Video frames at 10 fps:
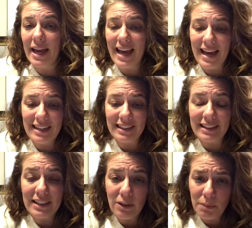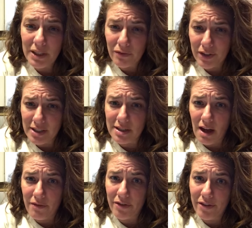I added a little bit of
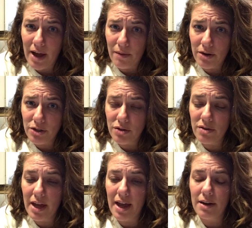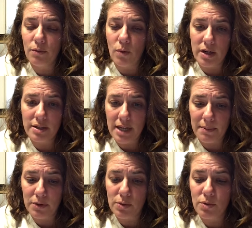cassava flour to that, 1
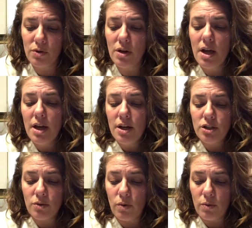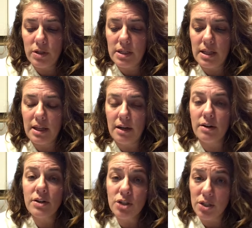tablespoon to what was in
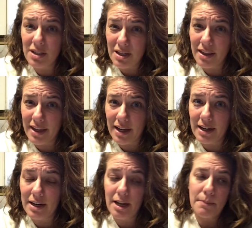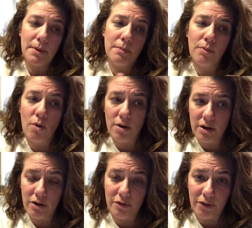there just to thicken it up, poured
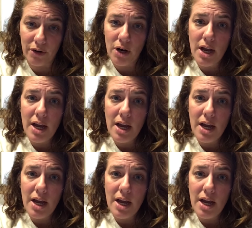it over